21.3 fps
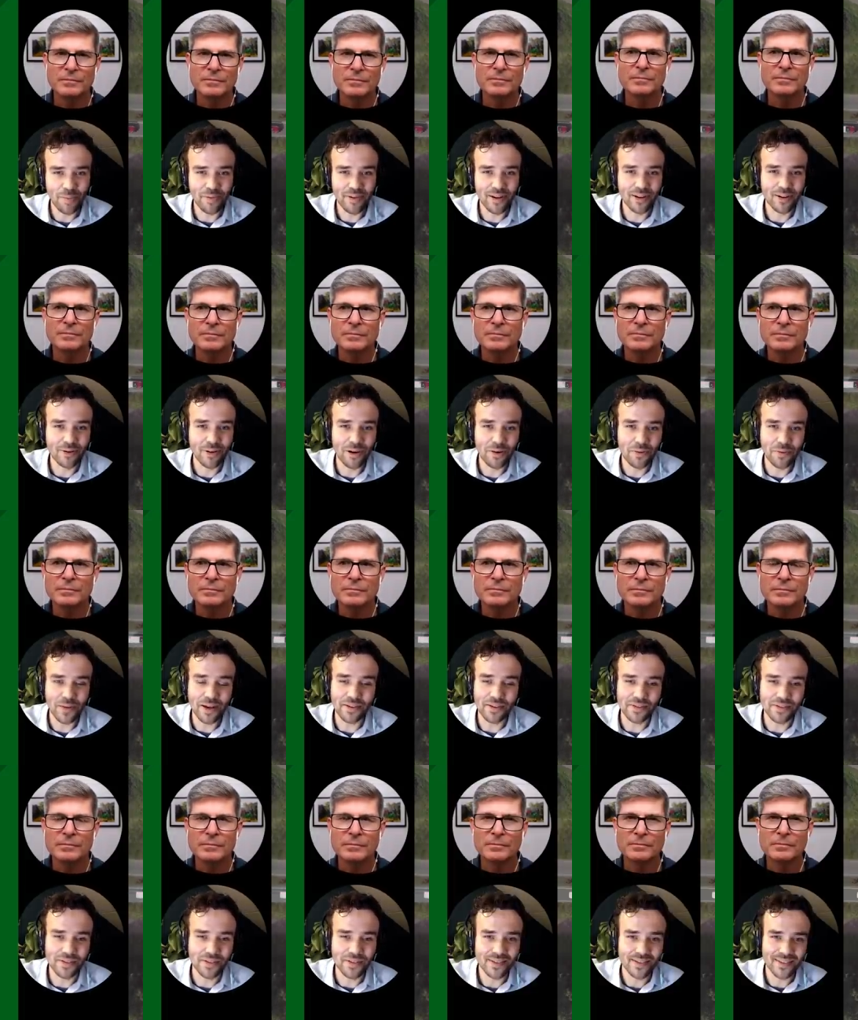Speaker 1: operate quite well.
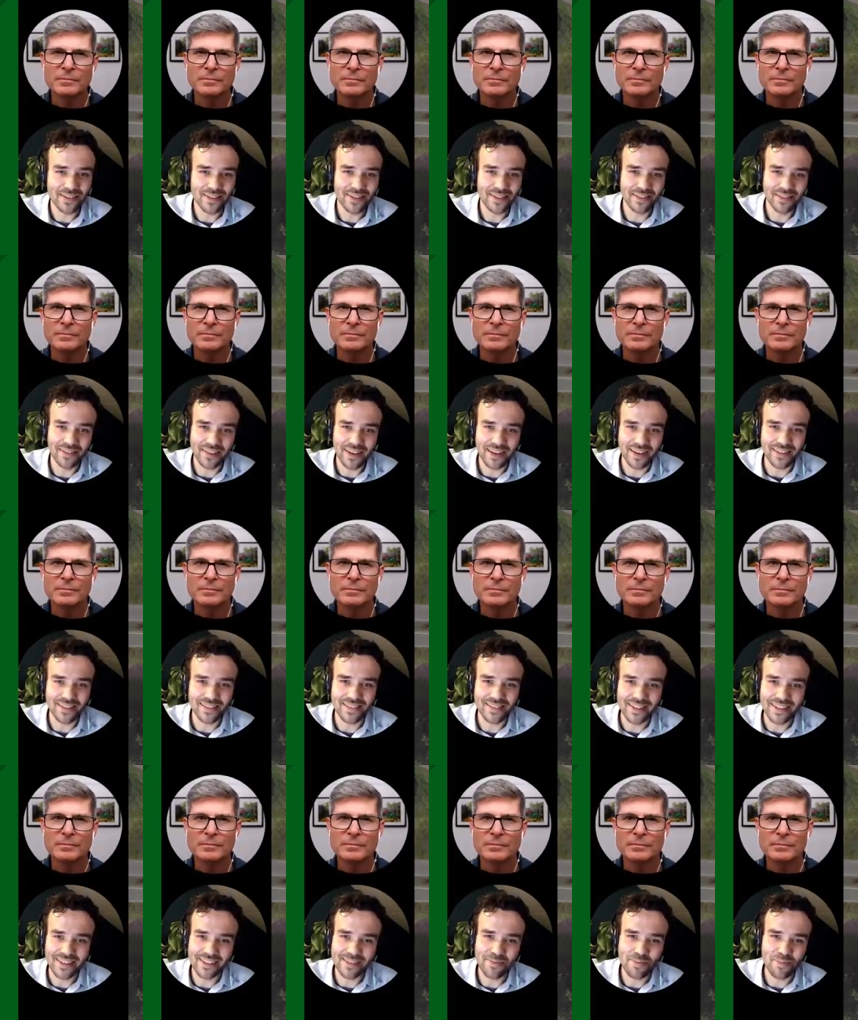So it's yeah,
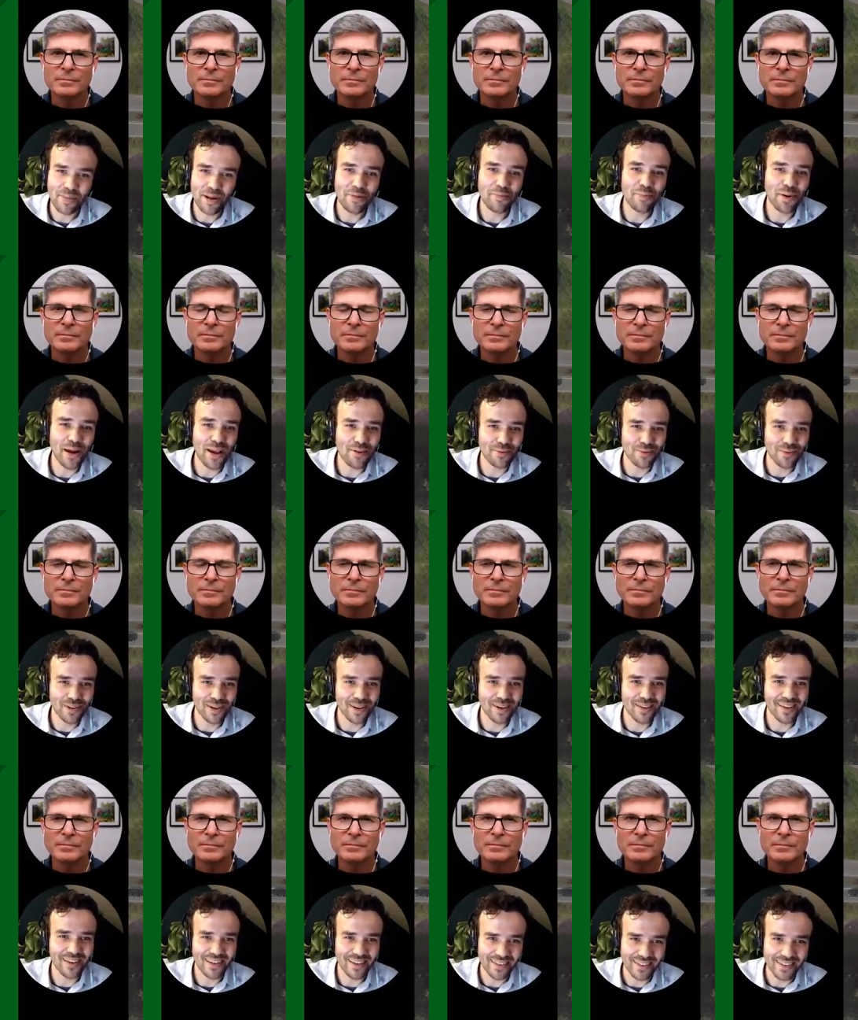it's a bit of bravery, I
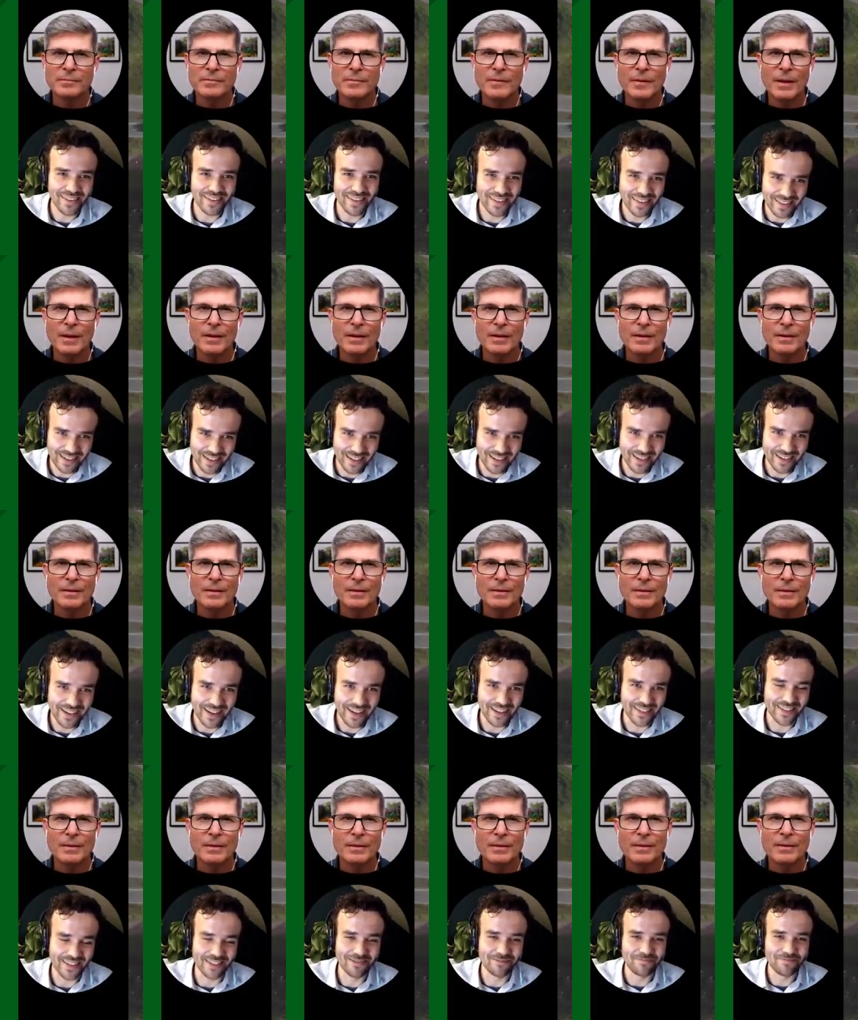think, that it
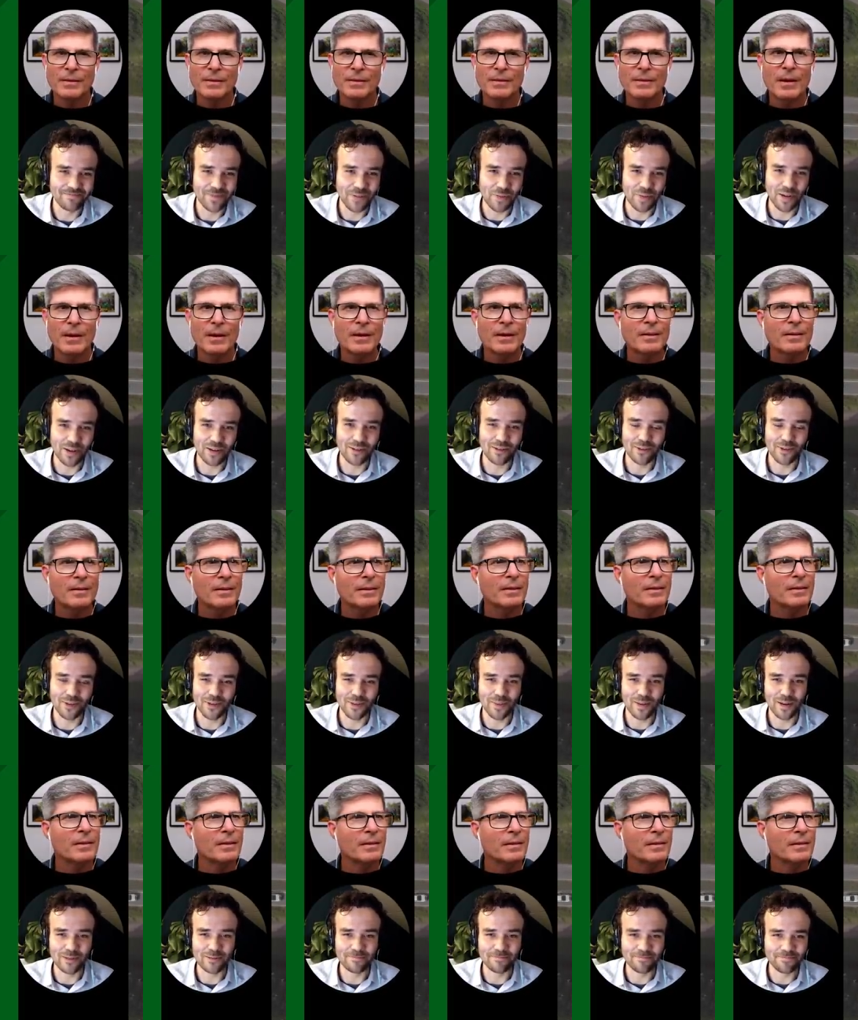takes to yeah, build the yeah. first
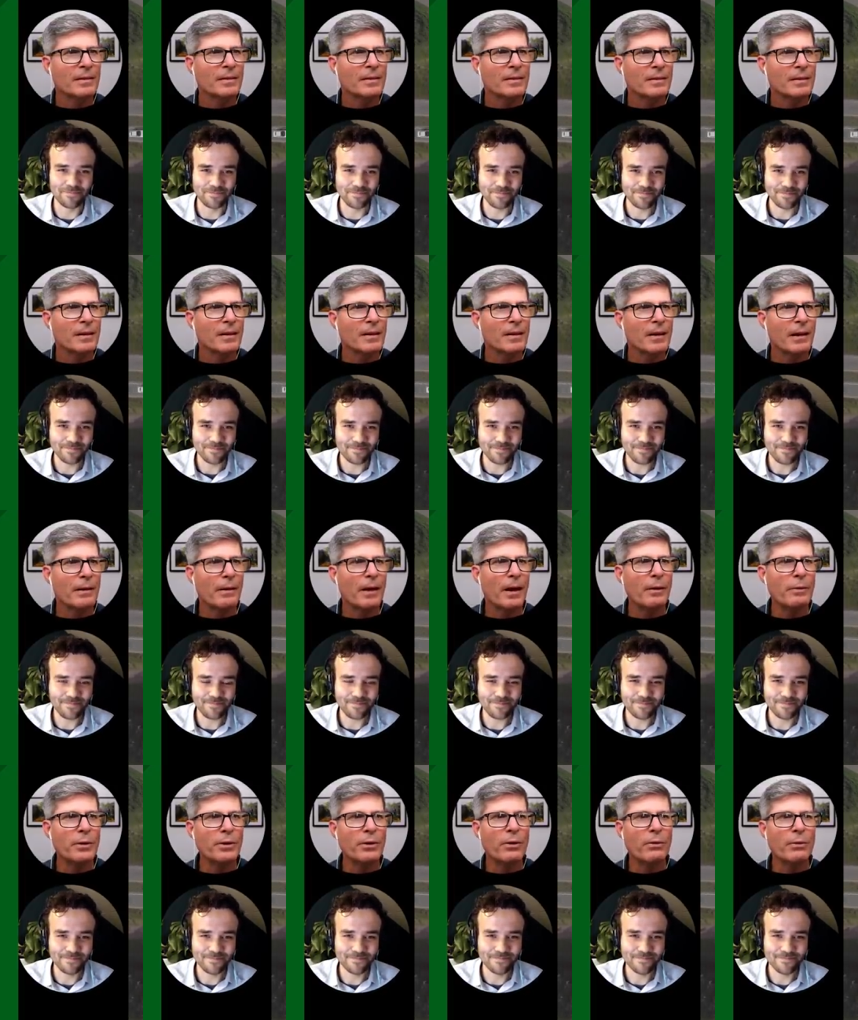one.
Speaker 2: Yeah, I, I,
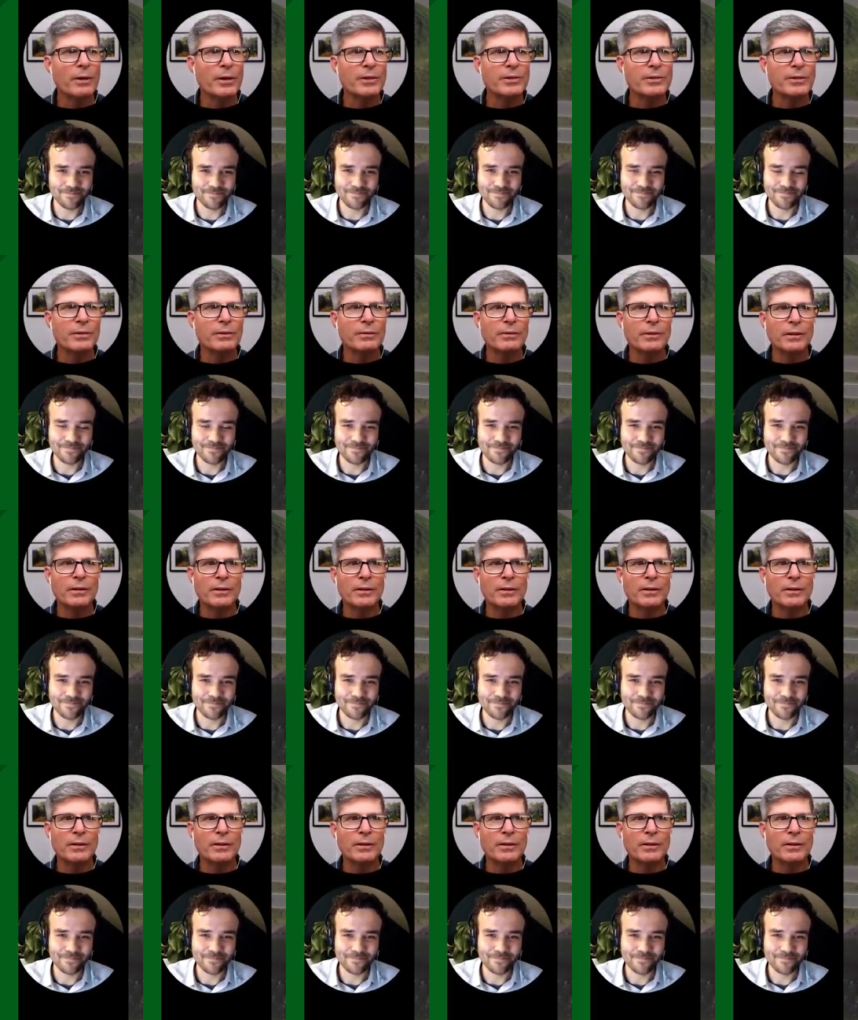would agree too. And